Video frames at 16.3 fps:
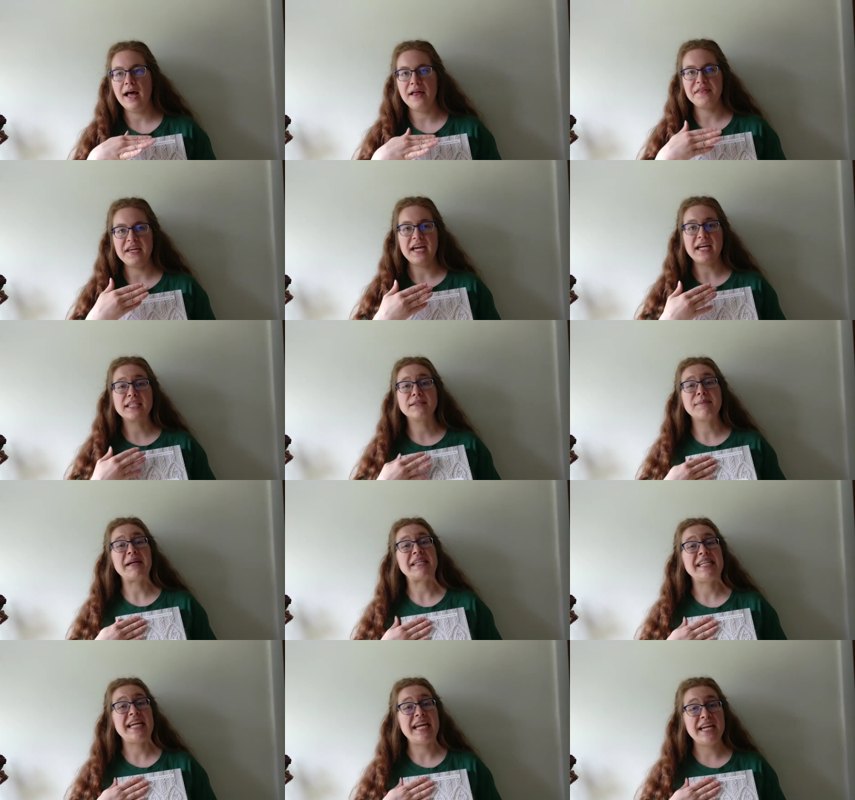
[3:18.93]
the
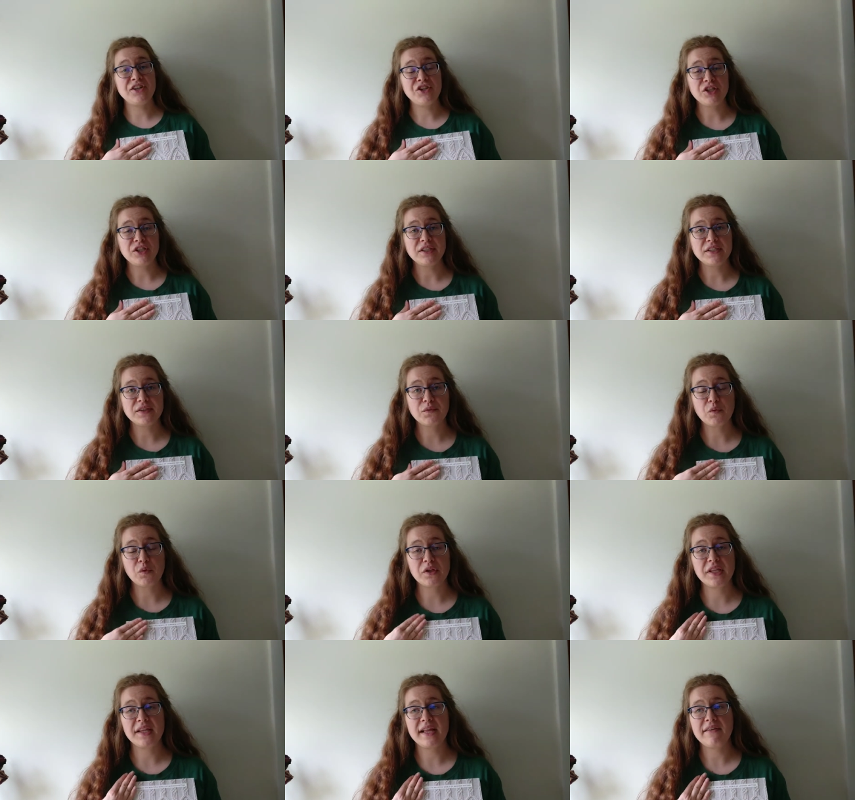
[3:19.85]
expectations
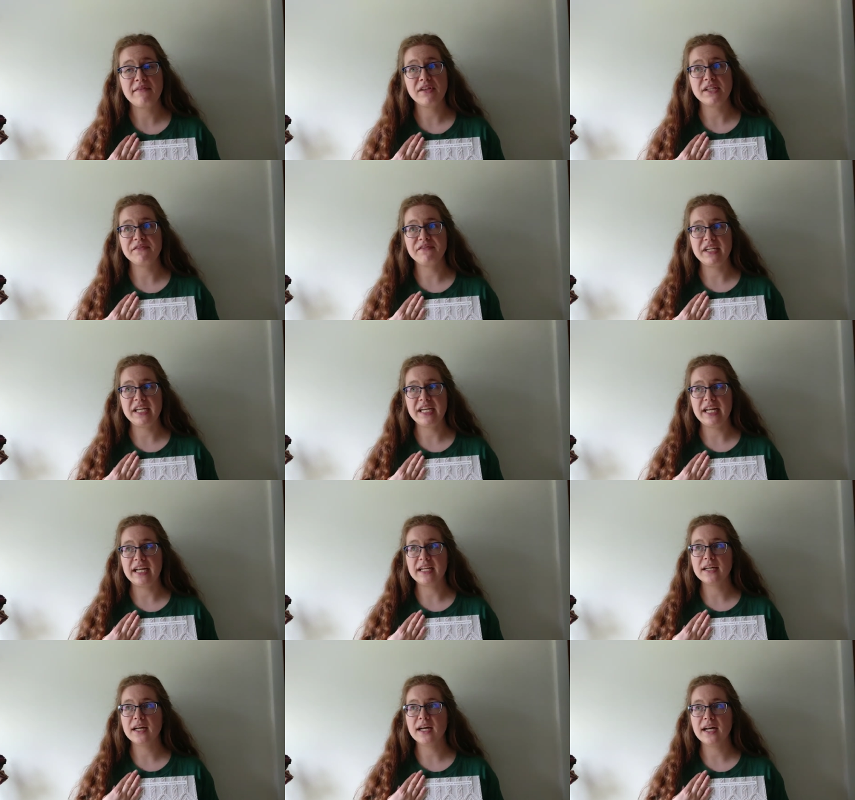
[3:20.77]
for the level of knitting.